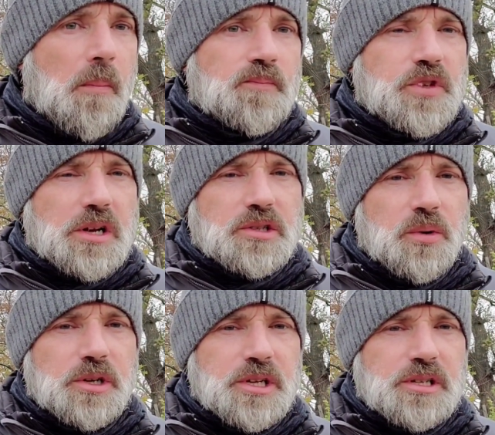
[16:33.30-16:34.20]
It's actually
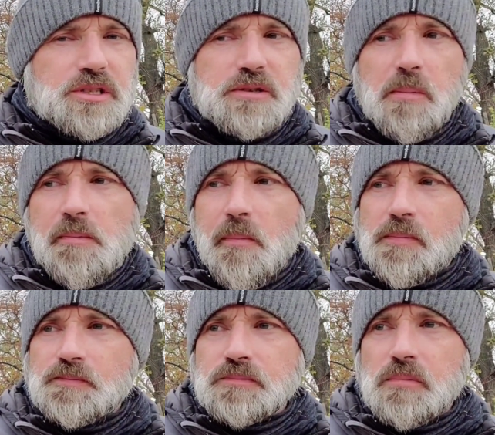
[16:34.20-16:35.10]
quite tasty.
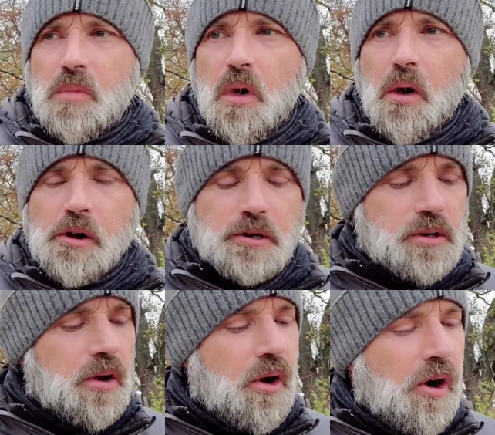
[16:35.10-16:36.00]

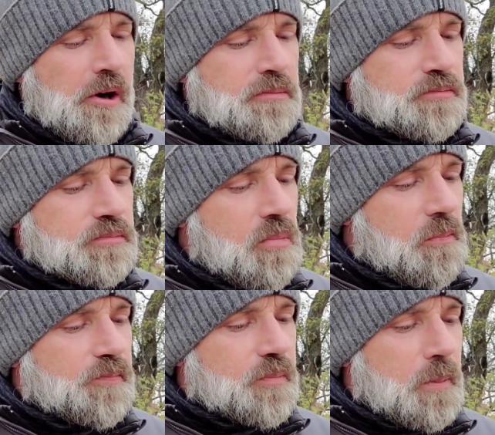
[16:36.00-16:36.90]

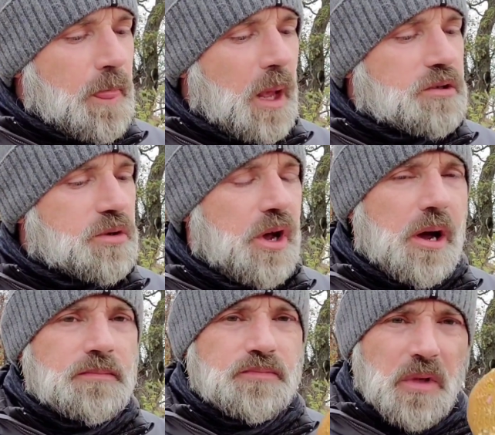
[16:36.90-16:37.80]
So
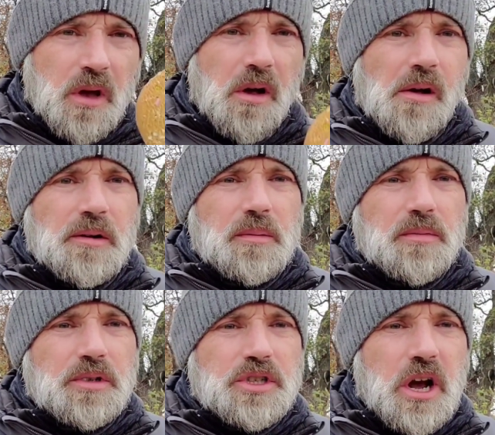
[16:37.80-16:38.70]
yeah, I'm
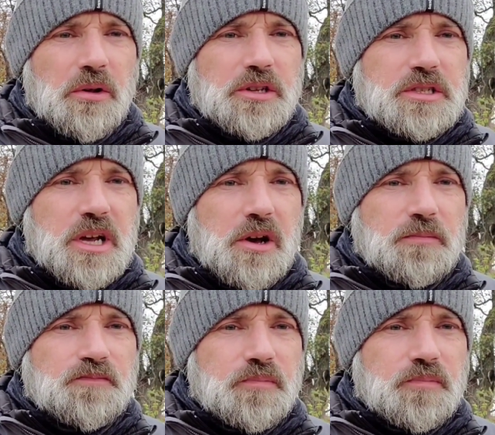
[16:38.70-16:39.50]
gonna chow this down.